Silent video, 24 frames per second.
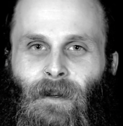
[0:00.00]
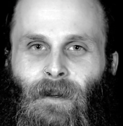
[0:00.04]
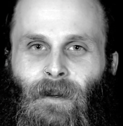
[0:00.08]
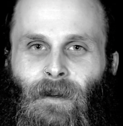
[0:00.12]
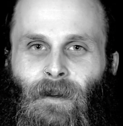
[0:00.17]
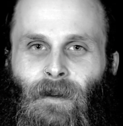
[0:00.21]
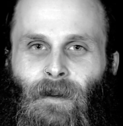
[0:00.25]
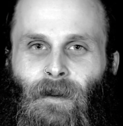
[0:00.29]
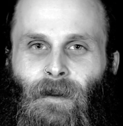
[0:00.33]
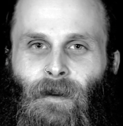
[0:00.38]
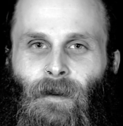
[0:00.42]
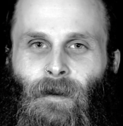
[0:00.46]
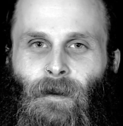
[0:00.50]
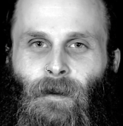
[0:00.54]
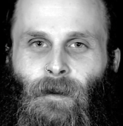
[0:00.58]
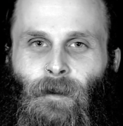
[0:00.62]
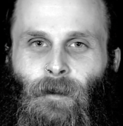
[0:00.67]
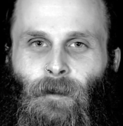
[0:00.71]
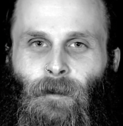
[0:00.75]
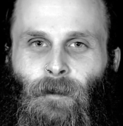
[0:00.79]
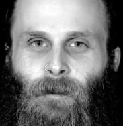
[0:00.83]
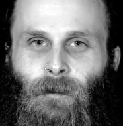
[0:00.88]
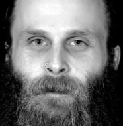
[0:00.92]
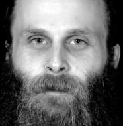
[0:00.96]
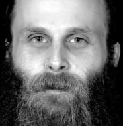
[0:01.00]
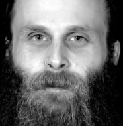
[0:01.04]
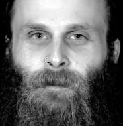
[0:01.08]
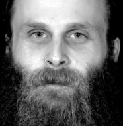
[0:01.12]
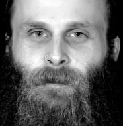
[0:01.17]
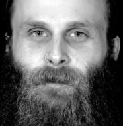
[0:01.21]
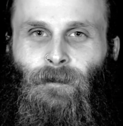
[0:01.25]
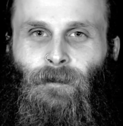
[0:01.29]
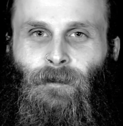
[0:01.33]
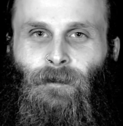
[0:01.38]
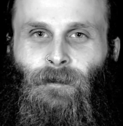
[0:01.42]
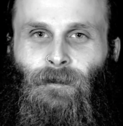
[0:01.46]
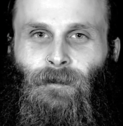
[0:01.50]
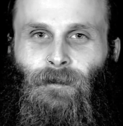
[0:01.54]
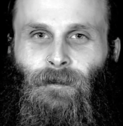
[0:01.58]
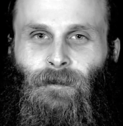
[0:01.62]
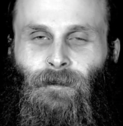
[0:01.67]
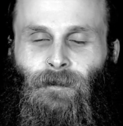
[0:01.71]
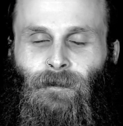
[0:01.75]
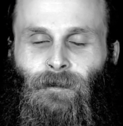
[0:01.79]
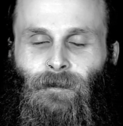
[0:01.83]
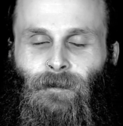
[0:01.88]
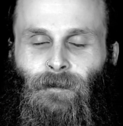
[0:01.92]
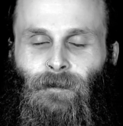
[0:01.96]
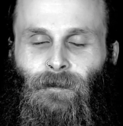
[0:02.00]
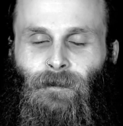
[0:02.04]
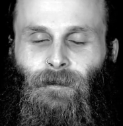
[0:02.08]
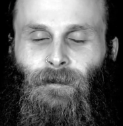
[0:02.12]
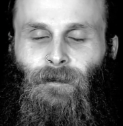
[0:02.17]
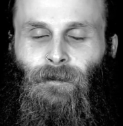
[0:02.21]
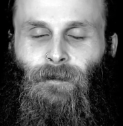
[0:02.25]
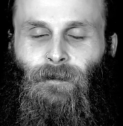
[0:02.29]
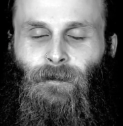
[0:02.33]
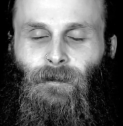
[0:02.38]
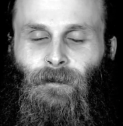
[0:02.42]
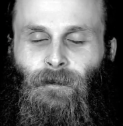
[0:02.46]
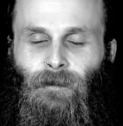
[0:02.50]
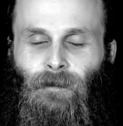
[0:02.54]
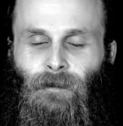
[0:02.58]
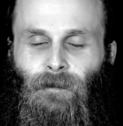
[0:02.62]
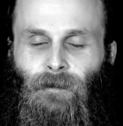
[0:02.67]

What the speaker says: Nothing is said.